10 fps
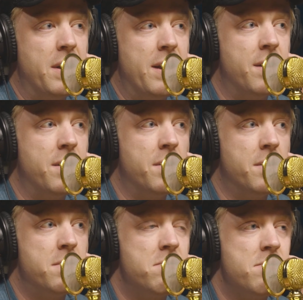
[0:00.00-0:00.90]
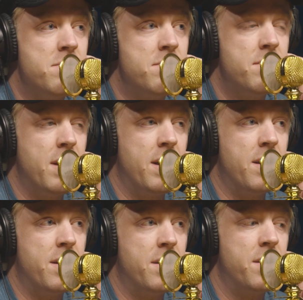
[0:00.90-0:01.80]
I do.
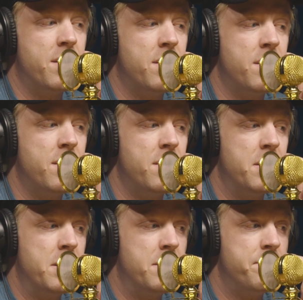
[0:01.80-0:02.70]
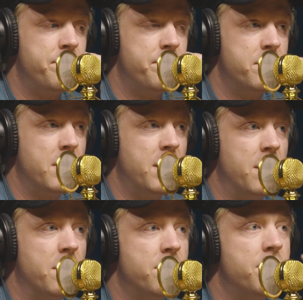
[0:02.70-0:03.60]
And I don't
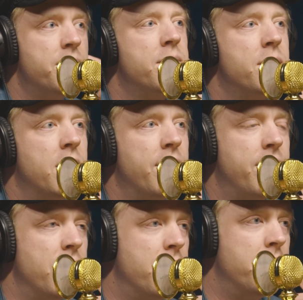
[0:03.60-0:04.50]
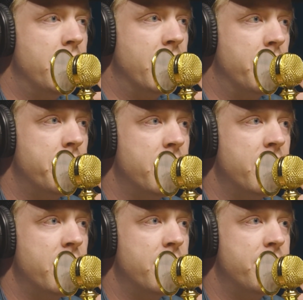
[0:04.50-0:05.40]
know, if you wake up early
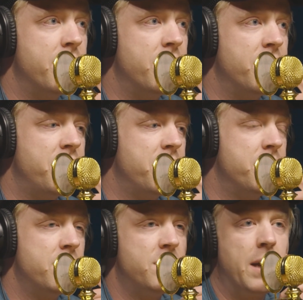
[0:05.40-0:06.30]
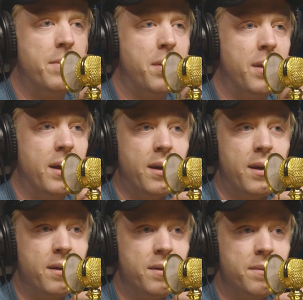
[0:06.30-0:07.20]
enough, there's time to
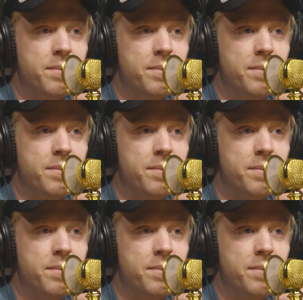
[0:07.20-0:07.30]
think, and